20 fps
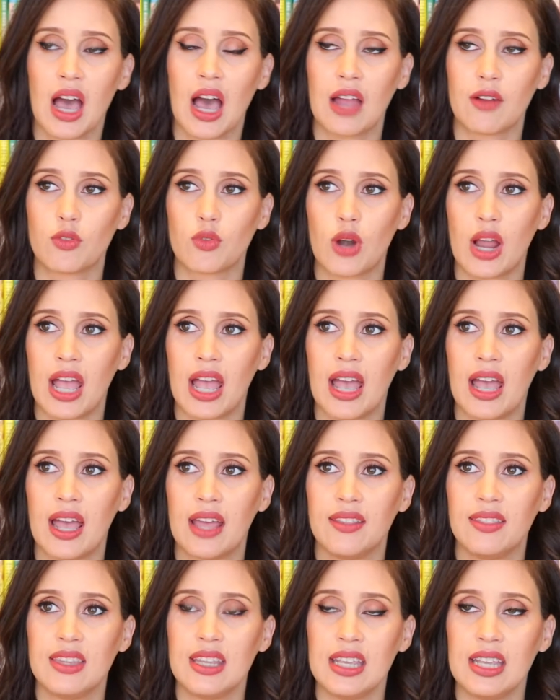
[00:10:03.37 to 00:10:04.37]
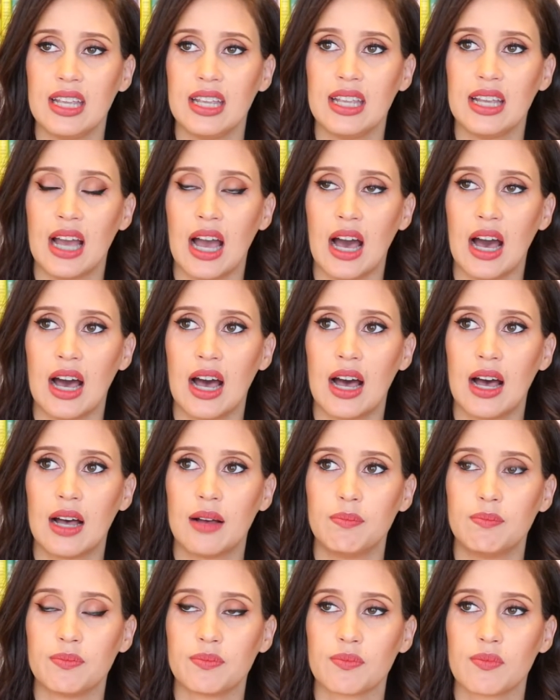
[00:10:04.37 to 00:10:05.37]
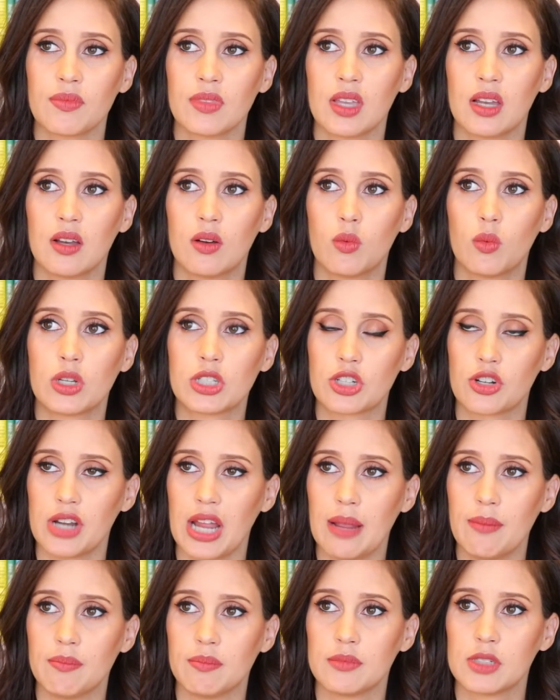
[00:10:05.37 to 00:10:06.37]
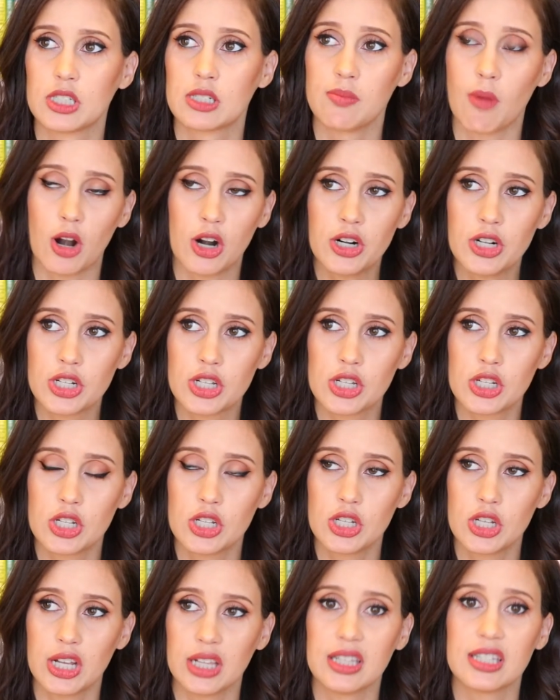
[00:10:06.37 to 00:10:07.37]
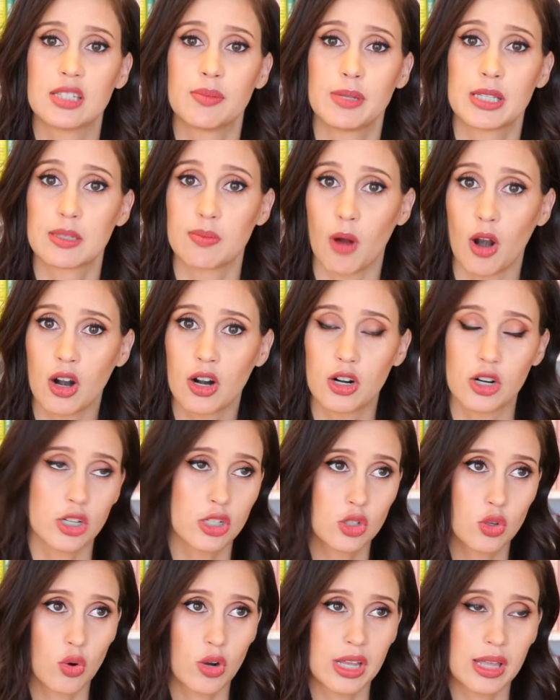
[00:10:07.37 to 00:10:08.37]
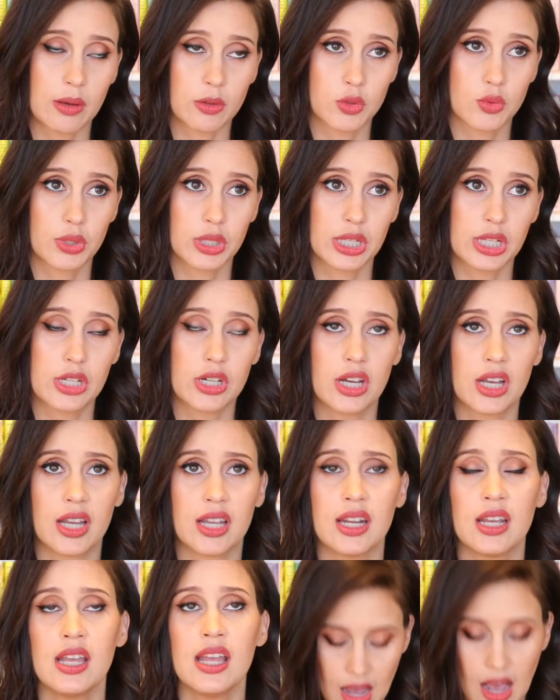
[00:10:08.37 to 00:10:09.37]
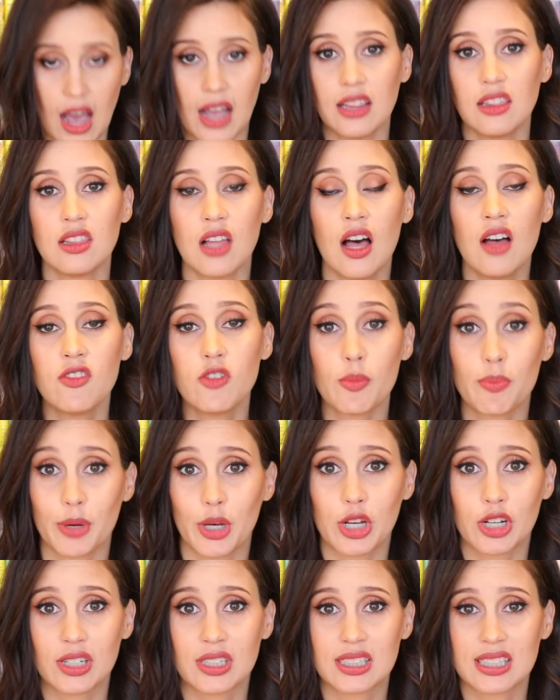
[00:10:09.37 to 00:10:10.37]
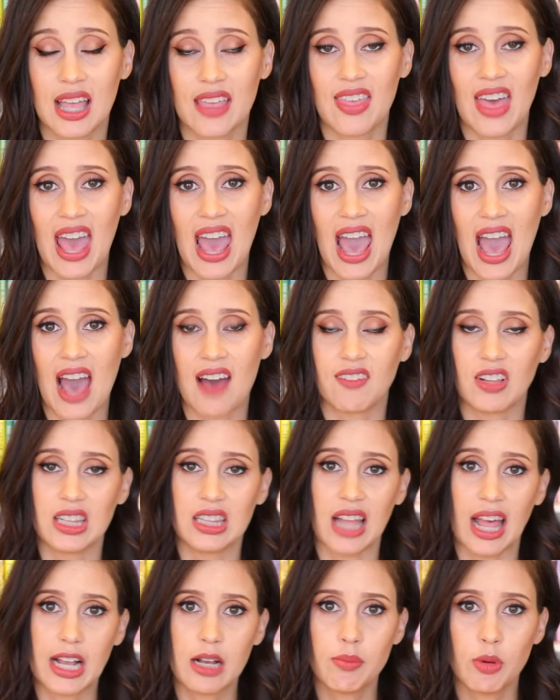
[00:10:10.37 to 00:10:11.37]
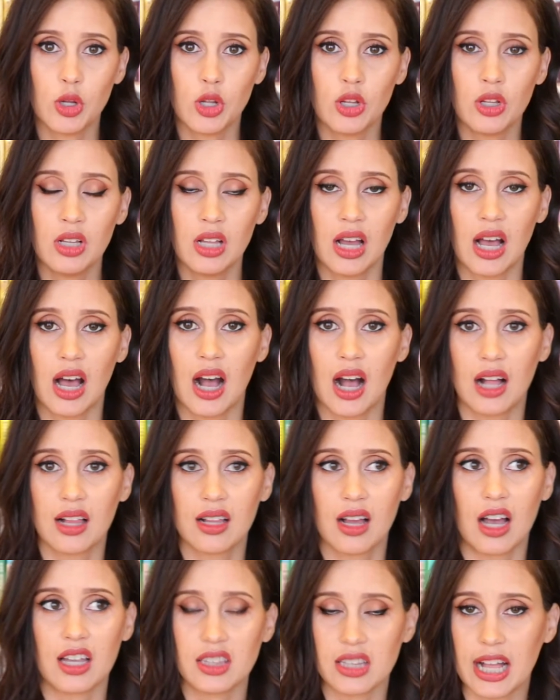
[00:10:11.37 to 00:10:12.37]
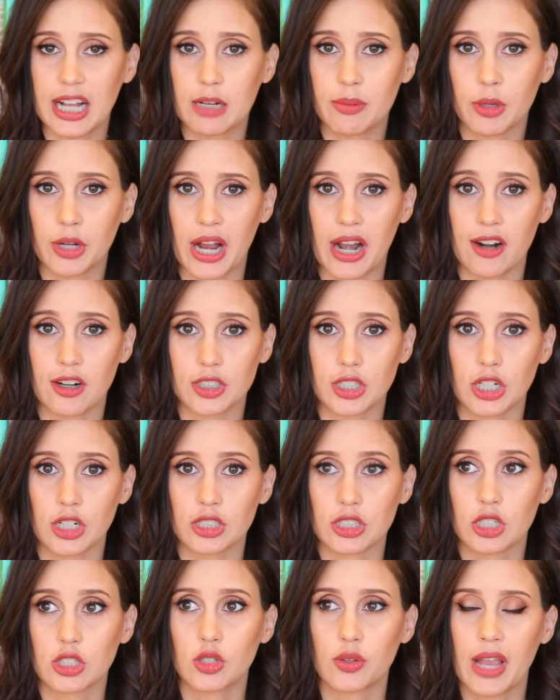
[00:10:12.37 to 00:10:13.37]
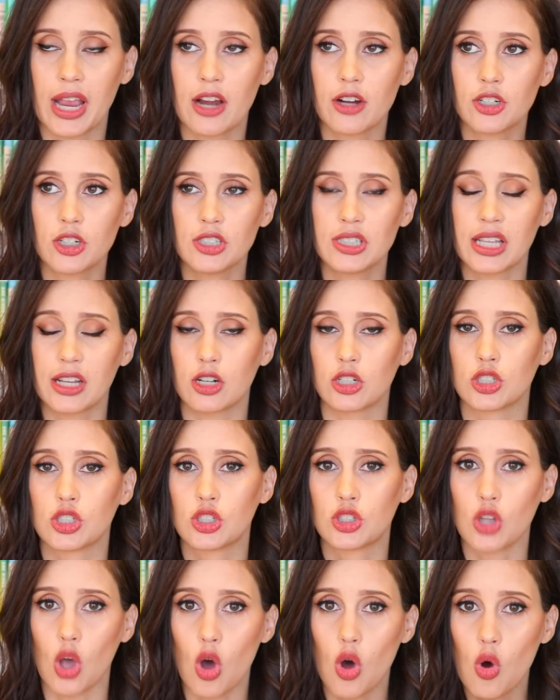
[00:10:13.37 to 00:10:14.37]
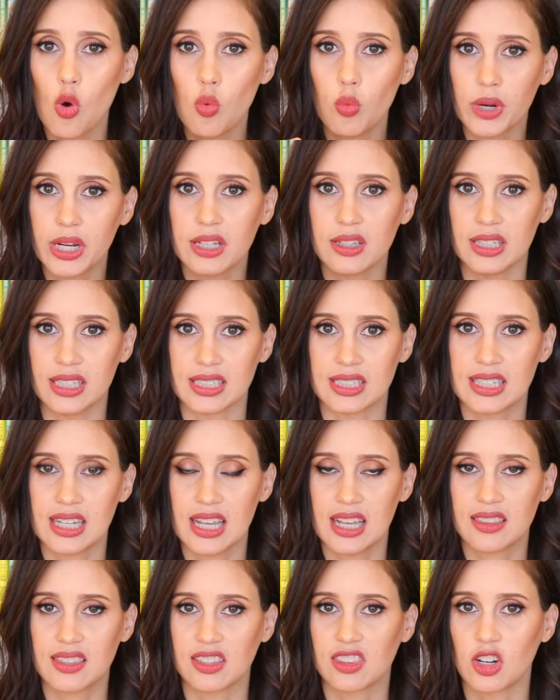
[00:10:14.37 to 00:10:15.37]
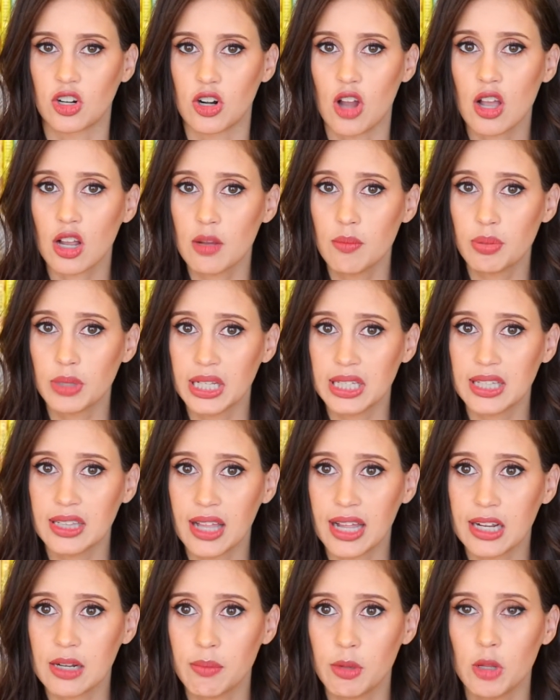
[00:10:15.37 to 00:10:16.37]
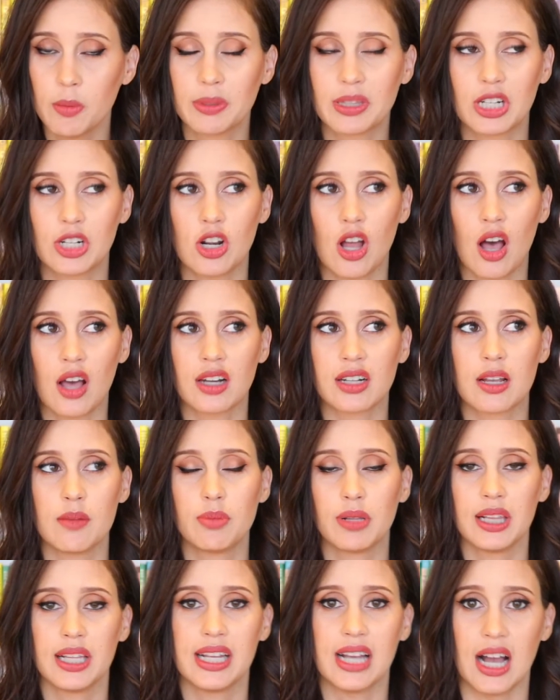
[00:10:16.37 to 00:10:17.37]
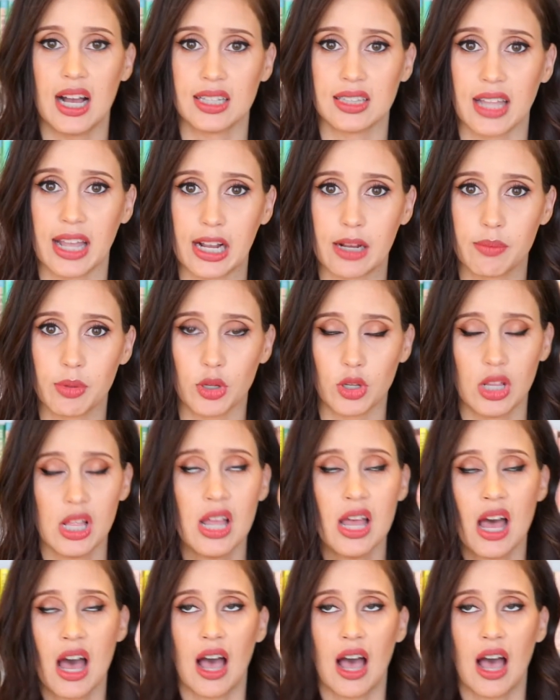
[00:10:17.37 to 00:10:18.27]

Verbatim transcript: I've read the um, what's her name? Smart? Elizabeth Smart, her story, that was really good. I love books that have likable, unlikable characters. So characters that are so realistic that they're not completely likable, but they're not completely unlikable.